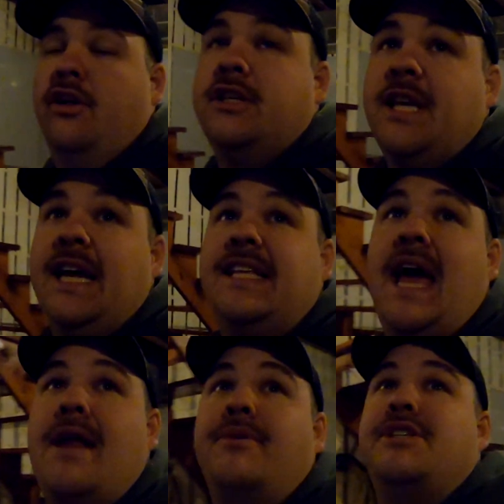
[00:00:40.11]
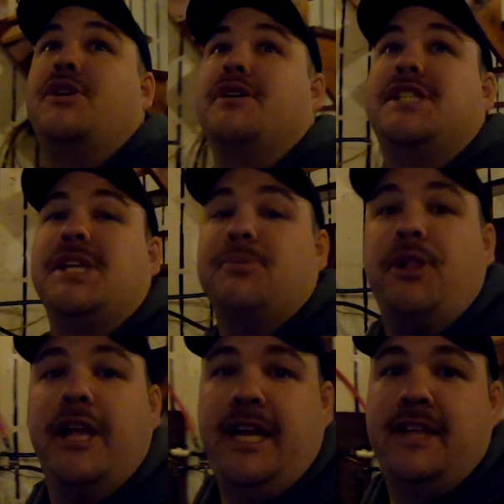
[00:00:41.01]
It looks like Dad was doing
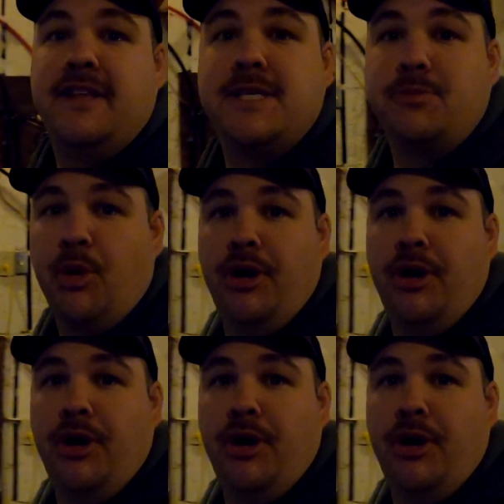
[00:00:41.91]
some cleaning this